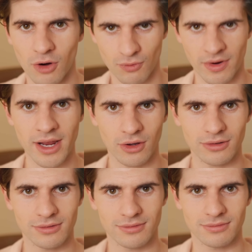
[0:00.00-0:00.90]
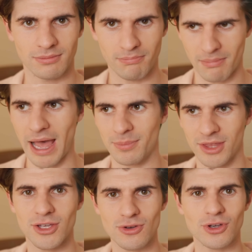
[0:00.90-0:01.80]
a real map
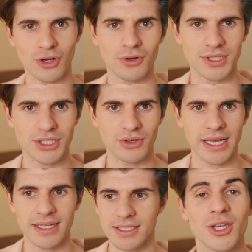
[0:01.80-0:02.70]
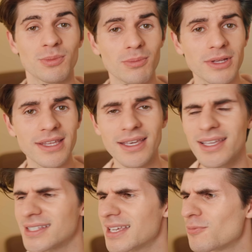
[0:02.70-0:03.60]
that you can hold in your hands. You're probably
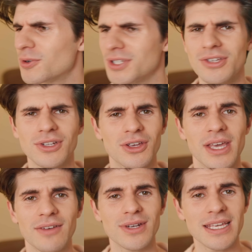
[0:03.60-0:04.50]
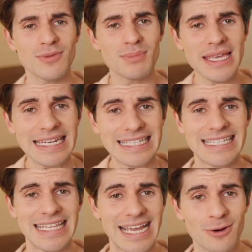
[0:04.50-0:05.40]
thinking, "Sam, what do you know? You haven't even been
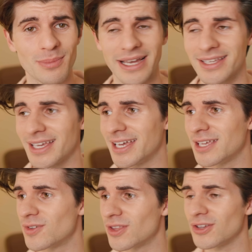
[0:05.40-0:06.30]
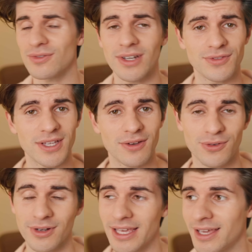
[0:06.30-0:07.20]
into the outback yet, even though you've lived here
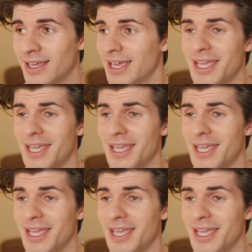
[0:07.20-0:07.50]
for a year."